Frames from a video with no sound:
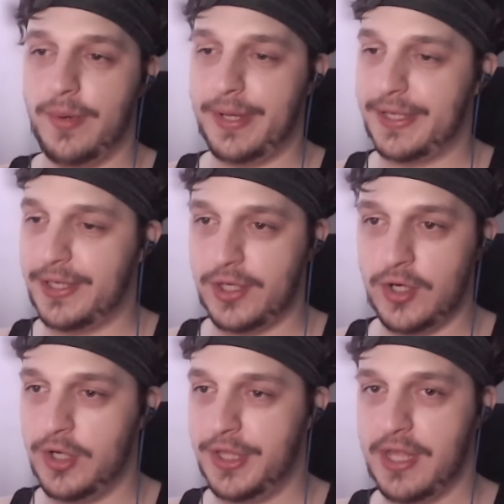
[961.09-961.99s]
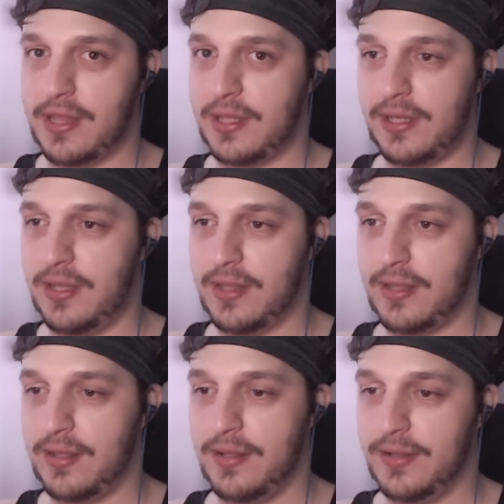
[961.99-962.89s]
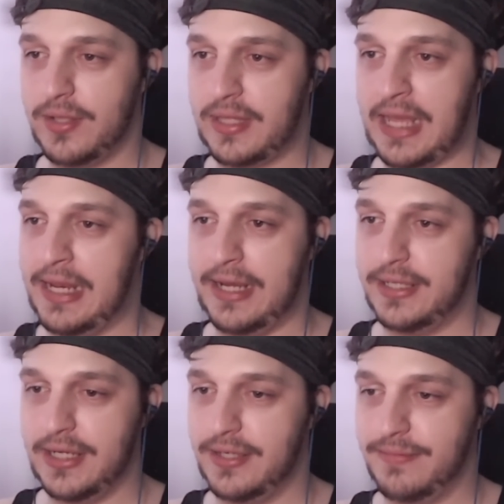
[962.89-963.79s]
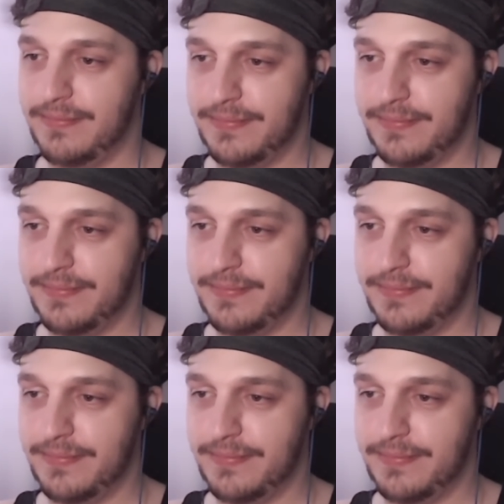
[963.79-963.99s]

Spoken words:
my god, this scene's 10 out of 10.